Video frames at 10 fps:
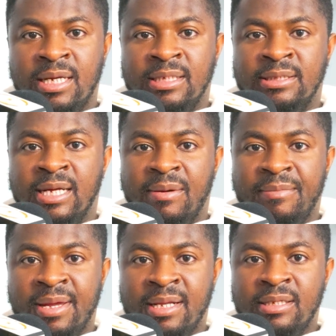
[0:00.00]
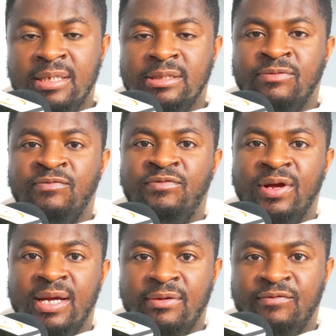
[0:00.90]
And that mail is
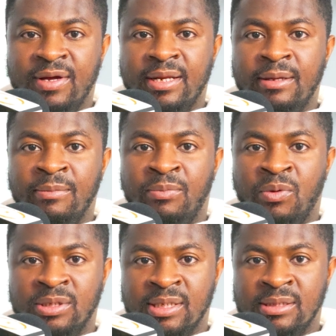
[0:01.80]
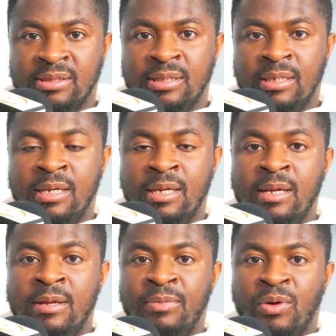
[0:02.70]
very, very important
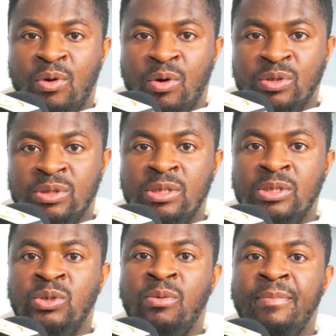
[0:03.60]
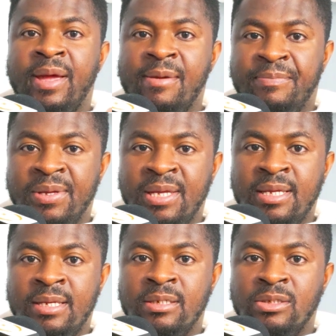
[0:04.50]
because you
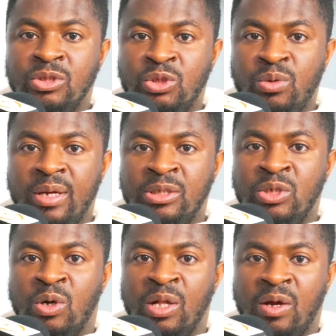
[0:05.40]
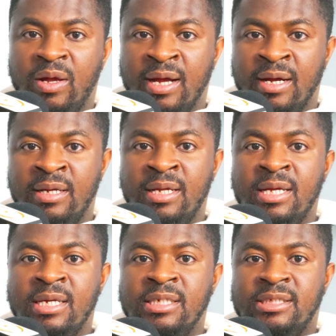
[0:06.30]
and your lawyer
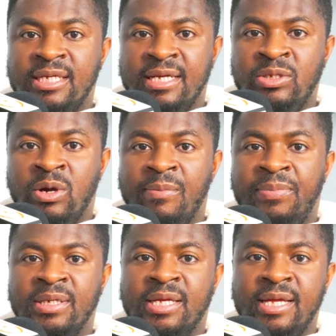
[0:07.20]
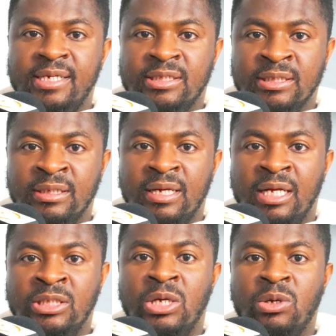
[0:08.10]
send your application
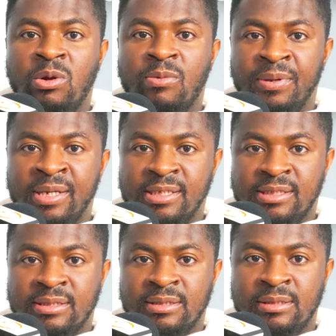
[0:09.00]
at the wrong place.